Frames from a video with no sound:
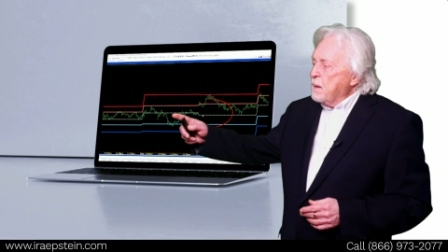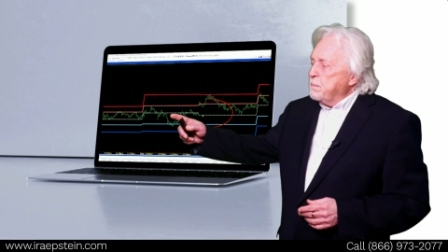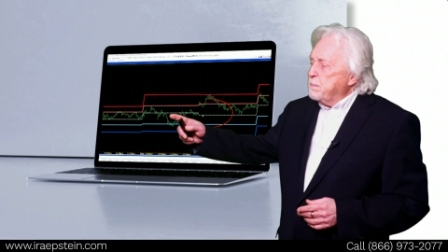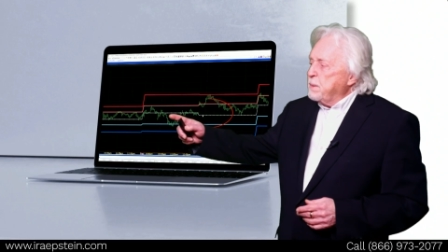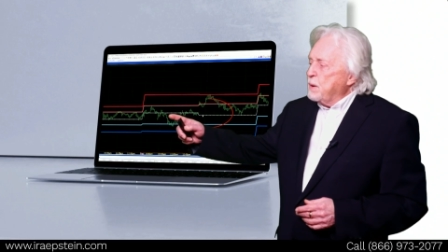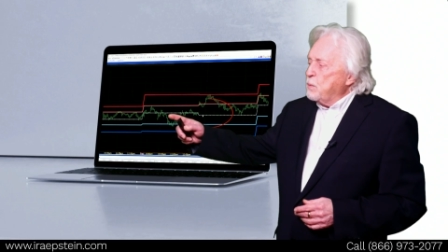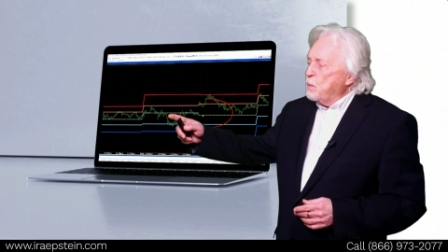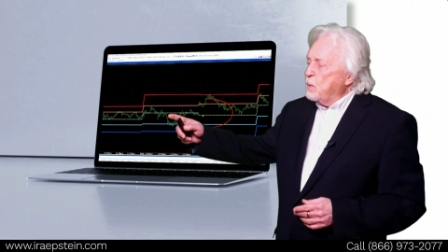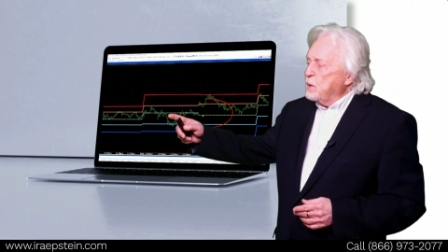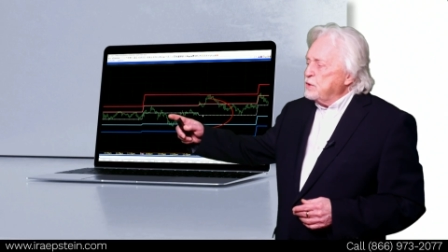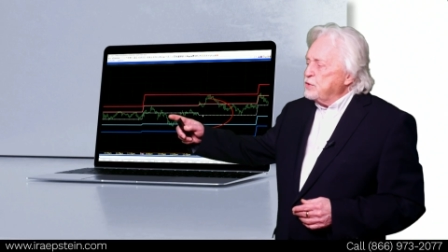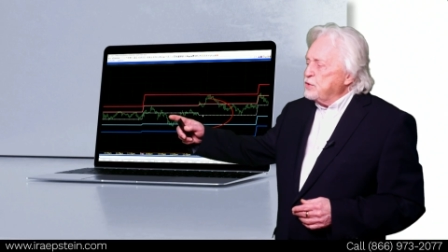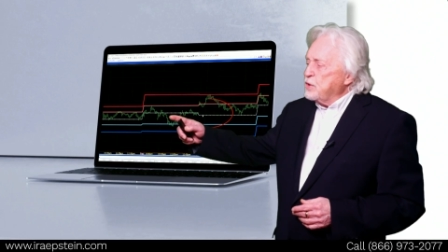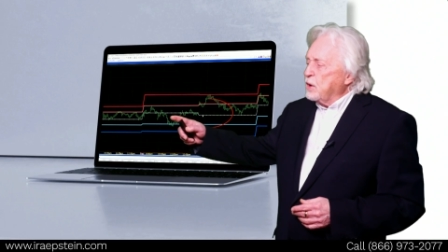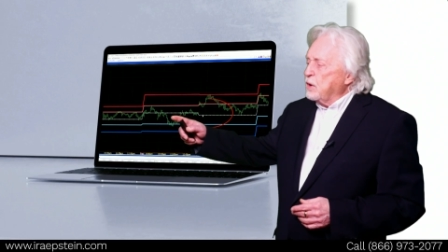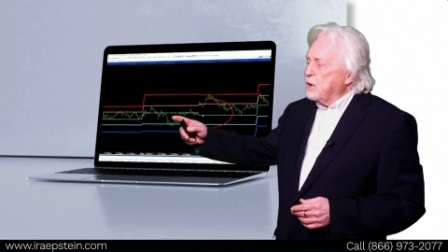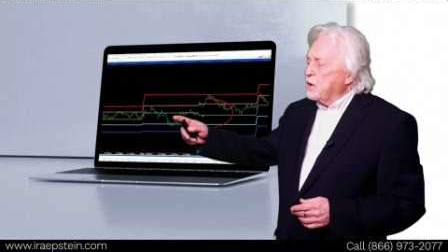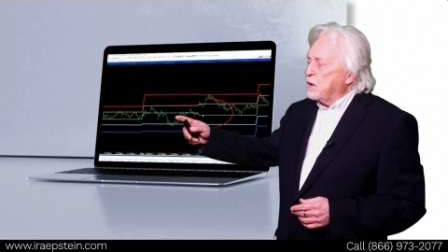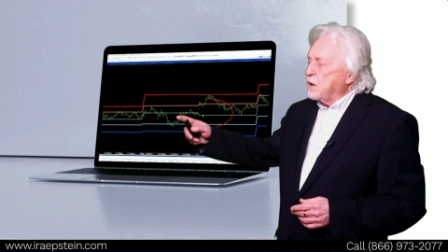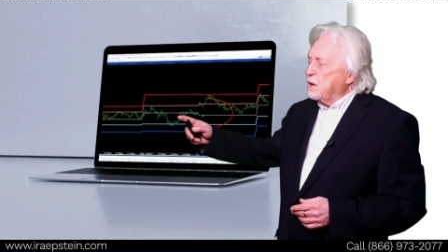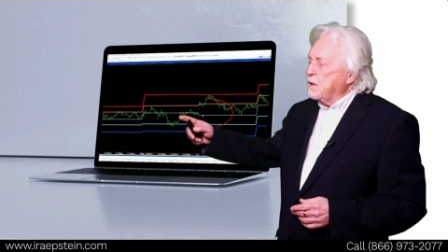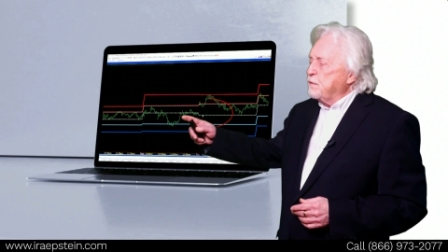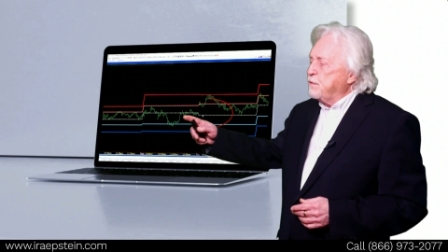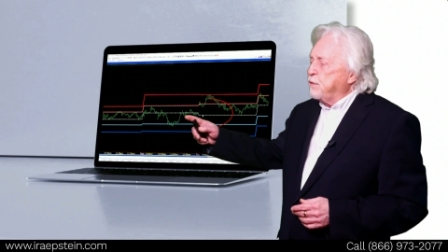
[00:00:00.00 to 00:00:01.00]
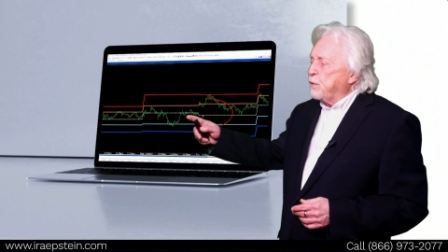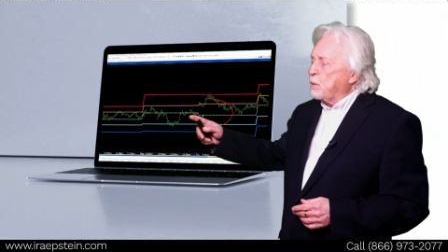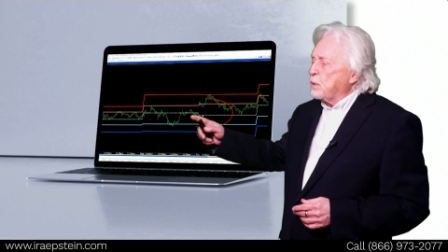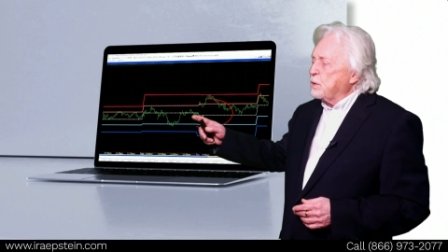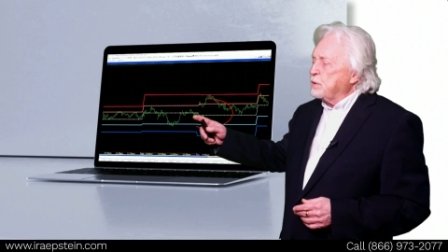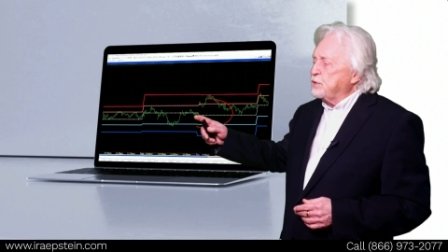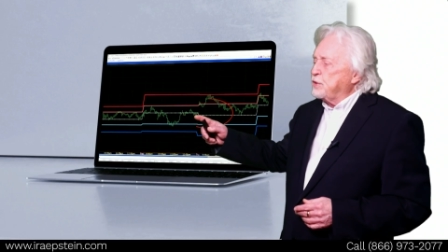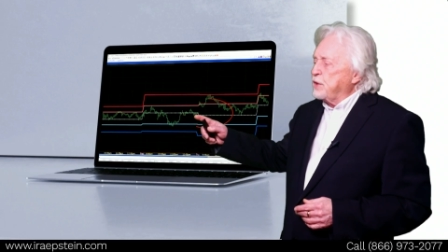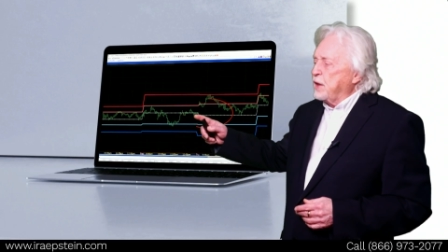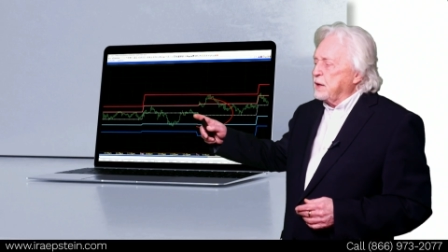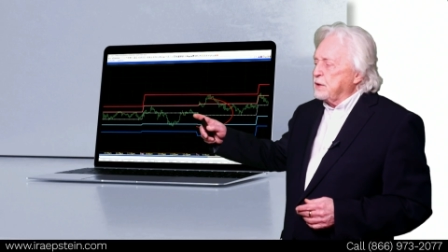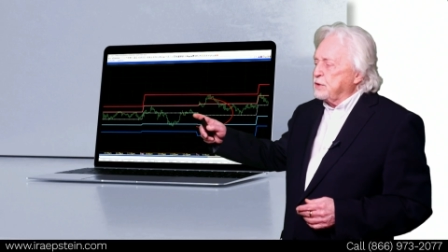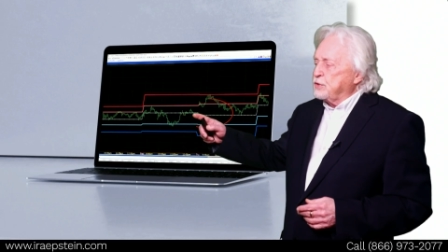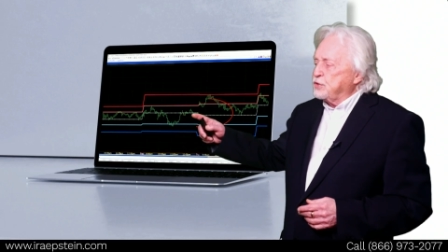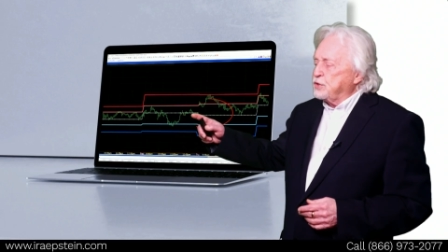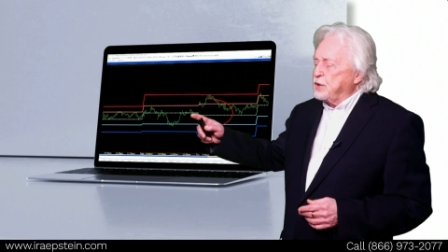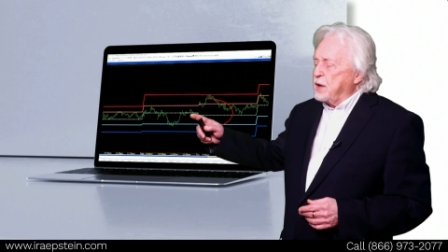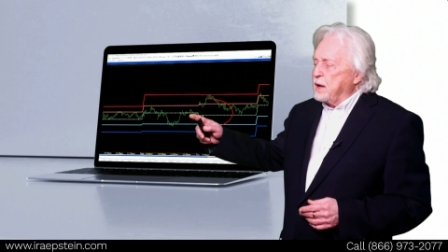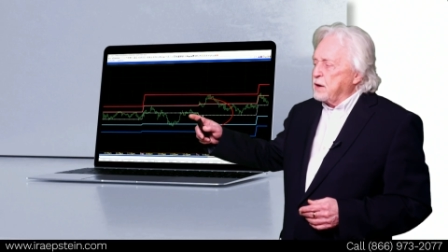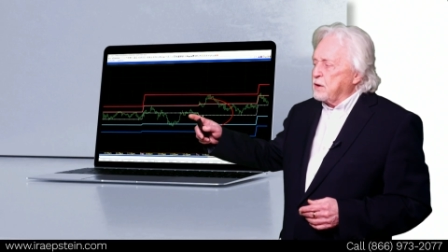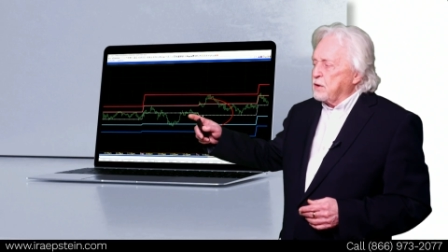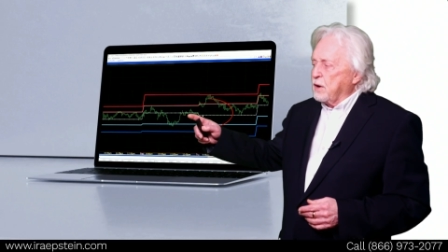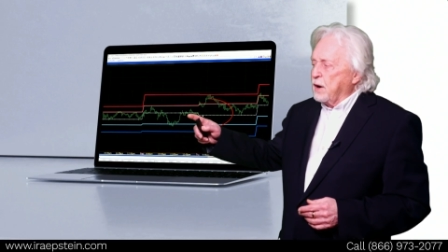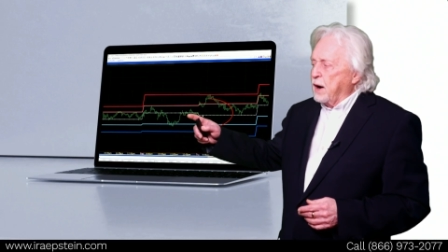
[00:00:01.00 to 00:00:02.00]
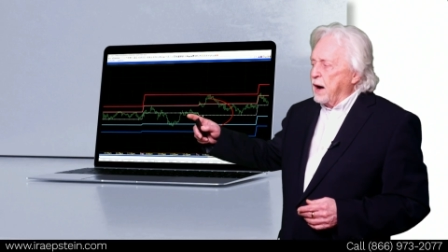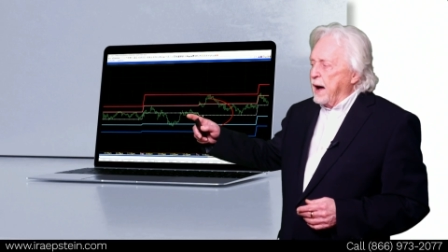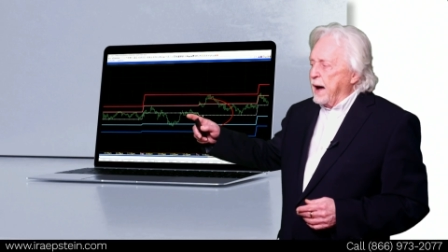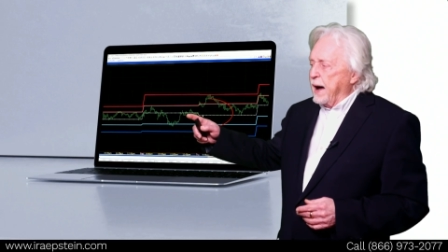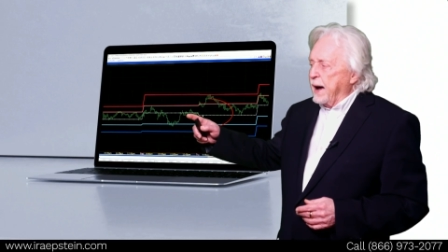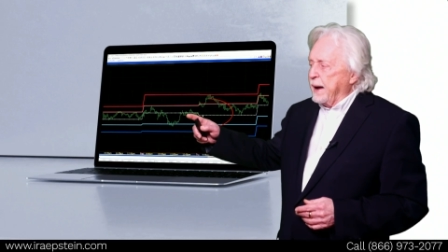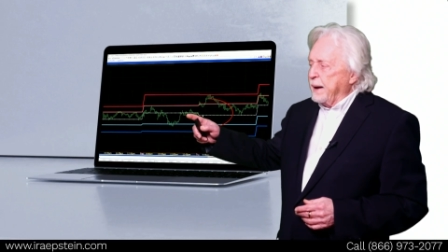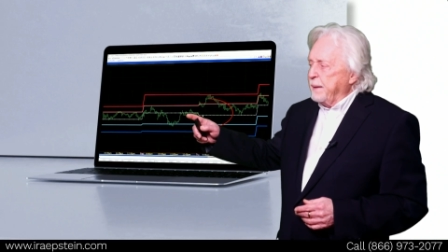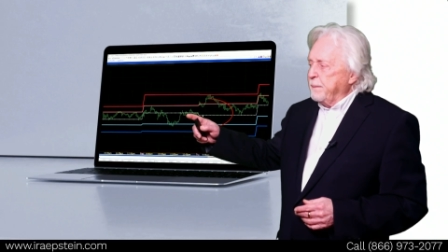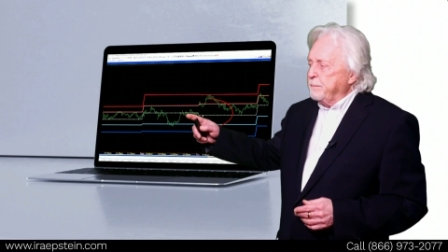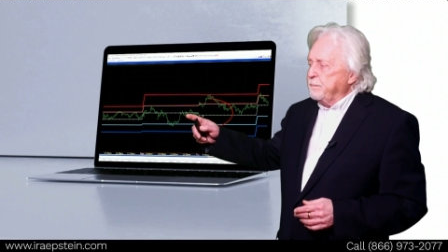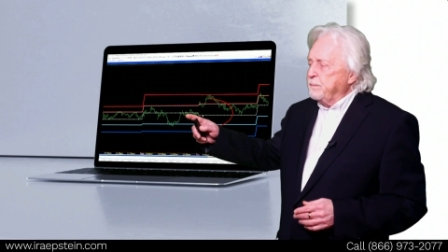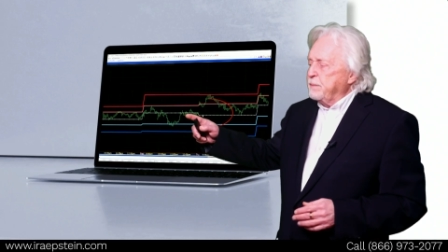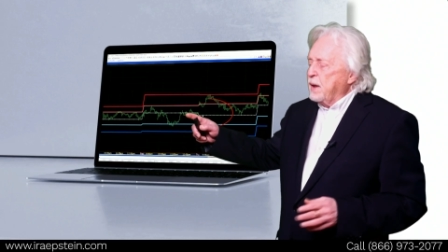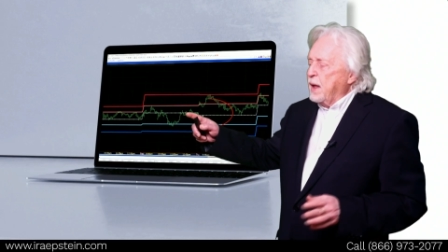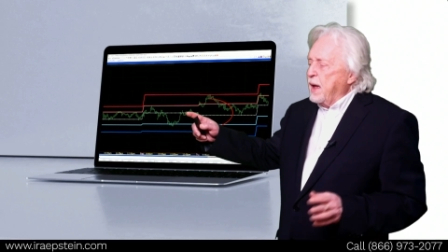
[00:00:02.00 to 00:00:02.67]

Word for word: But what you're looking for is that center line.